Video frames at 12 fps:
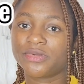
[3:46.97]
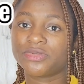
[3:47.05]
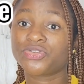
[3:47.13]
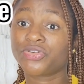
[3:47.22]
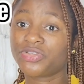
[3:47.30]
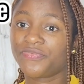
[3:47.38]

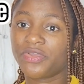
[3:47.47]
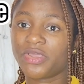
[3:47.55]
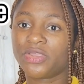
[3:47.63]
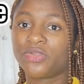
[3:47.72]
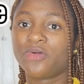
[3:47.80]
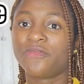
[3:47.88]

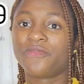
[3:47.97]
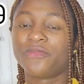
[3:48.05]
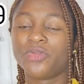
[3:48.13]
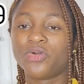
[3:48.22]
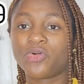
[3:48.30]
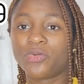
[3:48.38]
certificate of
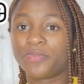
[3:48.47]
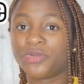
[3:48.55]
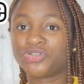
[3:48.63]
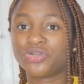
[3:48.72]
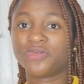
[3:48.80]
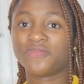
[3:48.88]
your
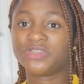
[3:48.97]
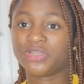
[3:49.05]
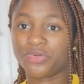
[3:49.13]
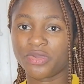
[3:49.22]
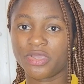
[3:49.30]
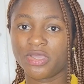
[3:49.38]
completion of
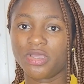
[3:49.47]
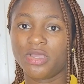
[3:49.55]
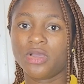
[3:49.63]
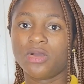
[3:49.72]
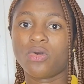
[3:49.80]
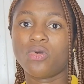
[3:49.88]
degree
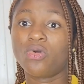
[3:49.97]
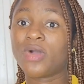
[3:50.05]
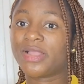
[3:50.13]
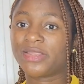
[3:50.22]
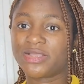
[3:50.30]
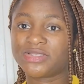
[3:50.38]
or
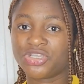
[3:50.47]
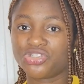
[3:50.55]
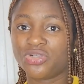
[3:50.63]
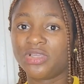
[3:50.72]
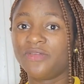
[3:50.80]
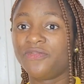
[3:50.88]

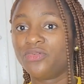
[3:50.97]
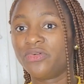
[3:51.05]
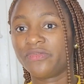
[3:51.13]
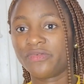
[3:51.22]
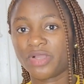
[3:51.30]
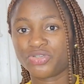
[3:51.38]
attestation if
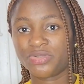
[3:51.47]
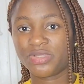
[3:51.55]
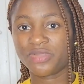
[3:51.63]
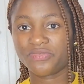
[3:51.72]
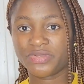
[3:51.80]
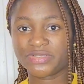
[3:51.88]
you
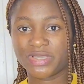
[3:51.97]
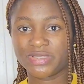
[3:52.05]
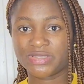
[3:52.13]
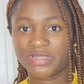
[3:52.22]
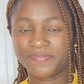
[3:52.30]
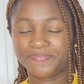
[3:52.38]
graduated
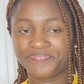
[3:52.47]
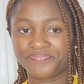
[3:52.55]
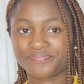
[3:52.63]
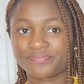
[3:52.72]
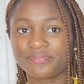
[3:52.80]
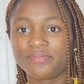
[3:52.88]
recently.
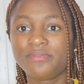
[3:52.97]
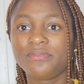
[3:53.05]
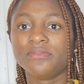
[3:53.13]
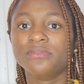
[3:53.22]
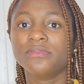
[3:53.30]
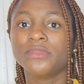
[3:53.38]

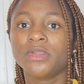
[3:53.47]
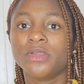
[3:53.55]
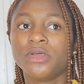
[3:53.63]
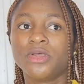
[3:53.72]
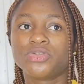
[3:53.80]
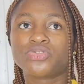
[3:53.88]

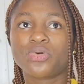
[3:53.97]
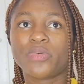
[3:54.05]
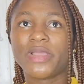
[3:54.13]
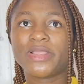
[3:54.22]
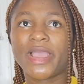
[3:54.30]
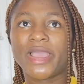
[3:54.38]
So
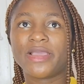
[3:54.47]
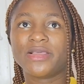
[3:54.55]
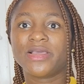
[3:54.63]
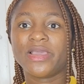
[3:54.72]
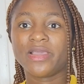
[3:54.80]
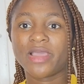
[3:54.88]
when
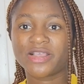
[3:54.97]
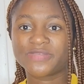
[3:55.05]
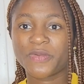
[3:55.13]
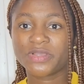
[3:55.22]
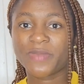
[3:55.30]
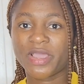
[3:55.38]
I
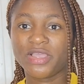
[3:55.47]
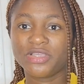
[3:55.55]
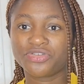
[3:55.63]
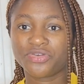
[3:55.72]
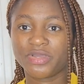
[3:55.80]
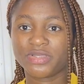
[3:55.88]
expressed my
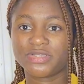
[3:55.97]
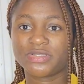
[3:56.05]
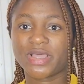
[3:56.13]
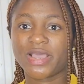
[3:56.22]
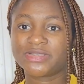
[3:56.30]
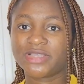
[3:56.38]

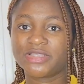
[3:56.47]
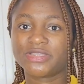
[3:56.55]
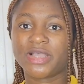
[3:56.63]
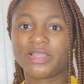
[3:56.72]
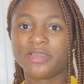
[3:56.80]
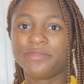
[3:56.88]
interest, I sent
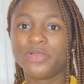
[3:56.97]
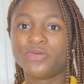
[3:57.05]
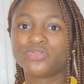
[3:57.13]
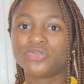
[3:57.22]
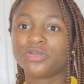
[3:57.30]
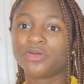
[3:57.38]
an
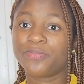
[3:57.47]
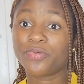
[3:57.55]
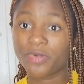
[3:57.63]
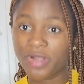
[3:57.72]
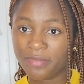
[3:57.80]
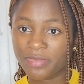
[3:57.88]
email to the
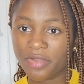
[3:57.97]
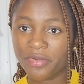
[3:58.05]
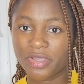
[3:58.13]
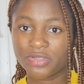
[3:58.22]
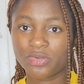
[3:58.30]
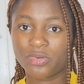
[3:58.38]
program
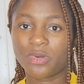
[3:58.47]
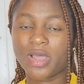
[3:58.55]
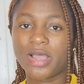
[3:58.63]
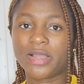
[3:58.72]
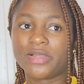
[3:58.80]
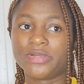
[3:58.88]
director.
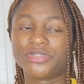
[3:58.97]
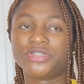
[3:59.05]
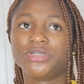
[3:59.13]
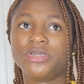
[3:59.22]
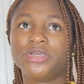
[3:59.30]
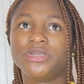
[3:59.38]

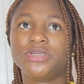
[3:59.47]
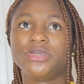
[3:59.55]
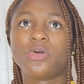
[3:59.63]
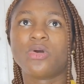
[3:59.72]
He